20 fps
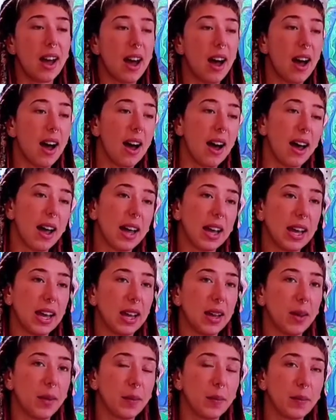
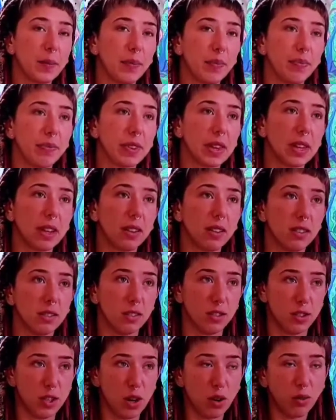I
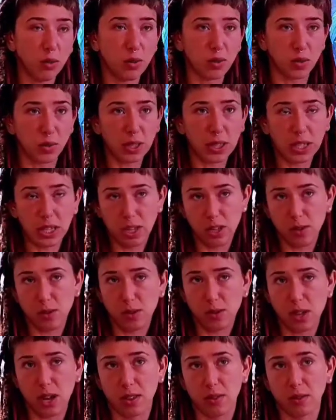don't really
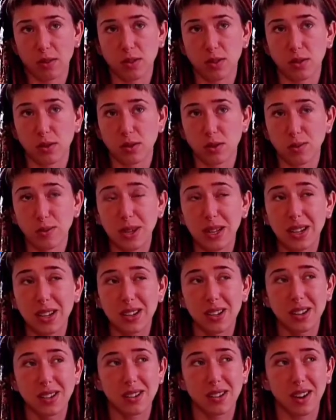use other social
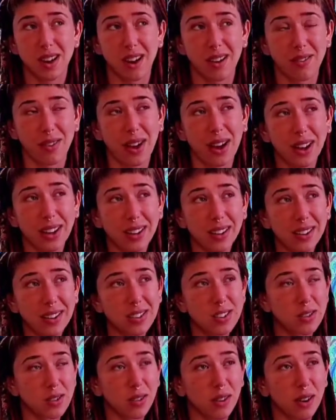medias. I've had an
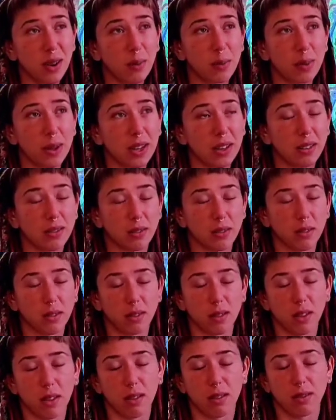Instagram, but
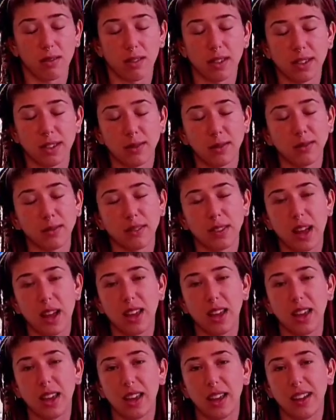I don't
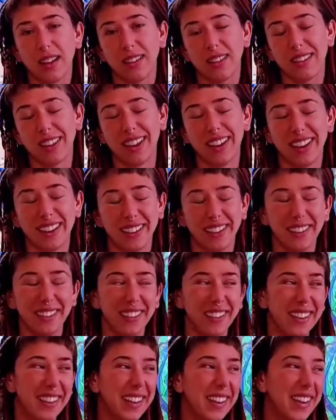like it.
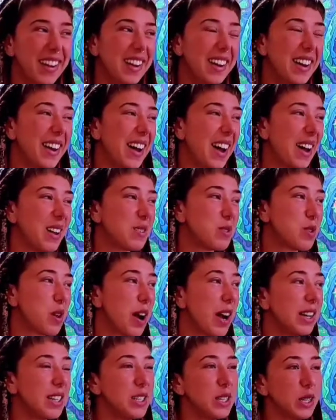I'm
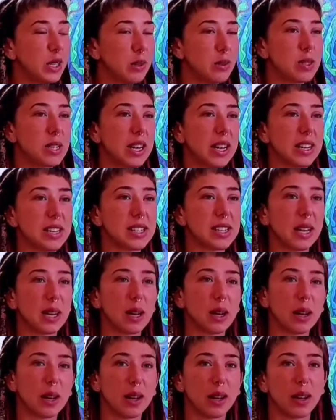trying to use it as like
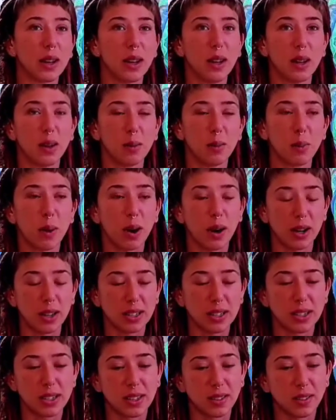a
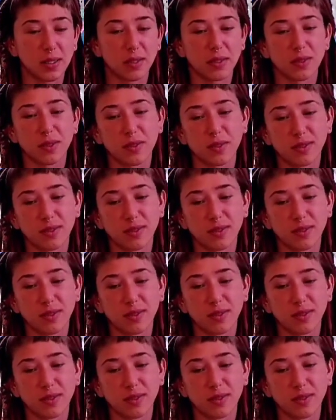positive